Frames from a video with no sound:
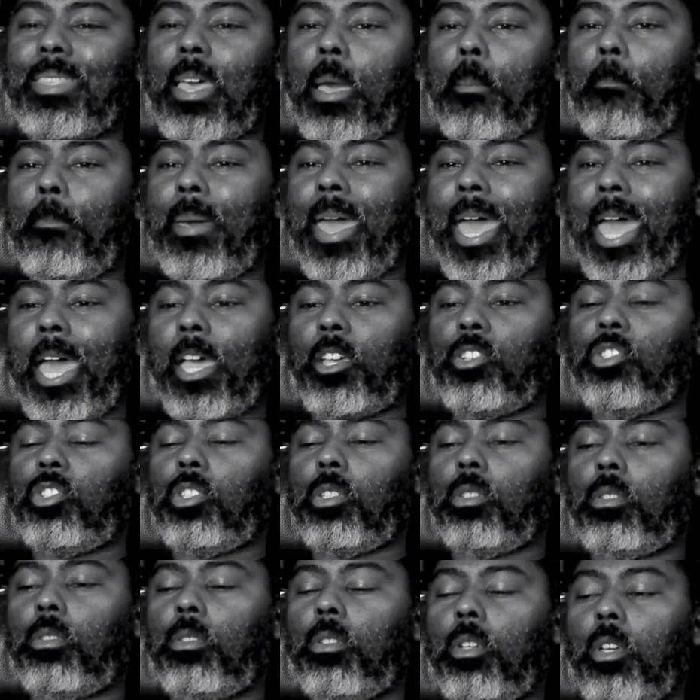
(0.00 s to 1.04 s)

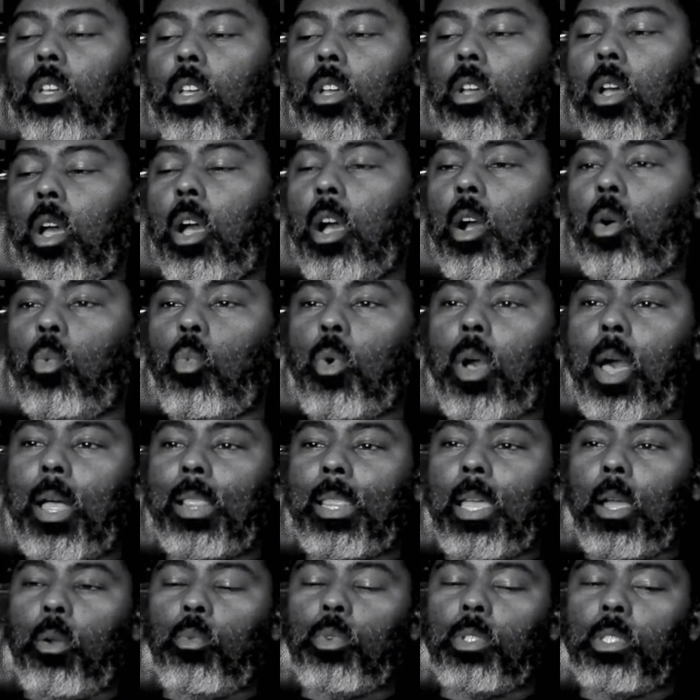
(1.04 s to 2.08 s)
passion while
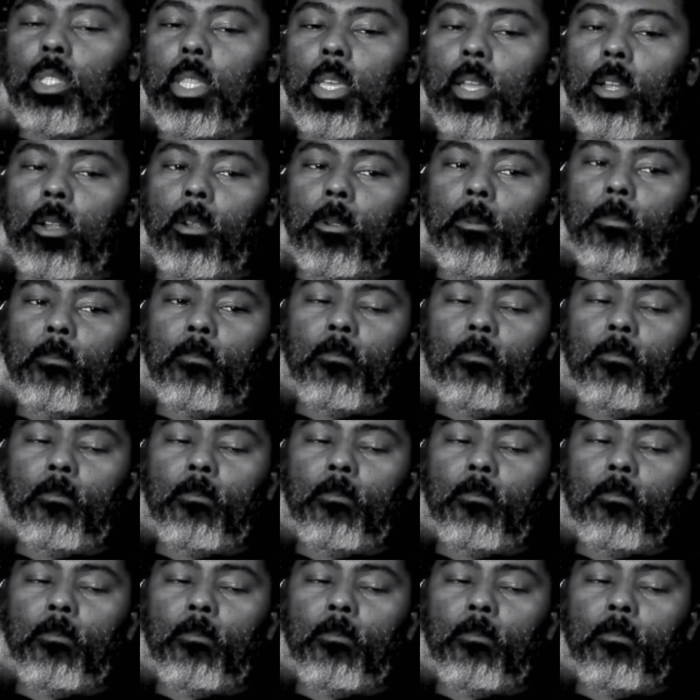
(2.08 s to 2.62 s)
I was there.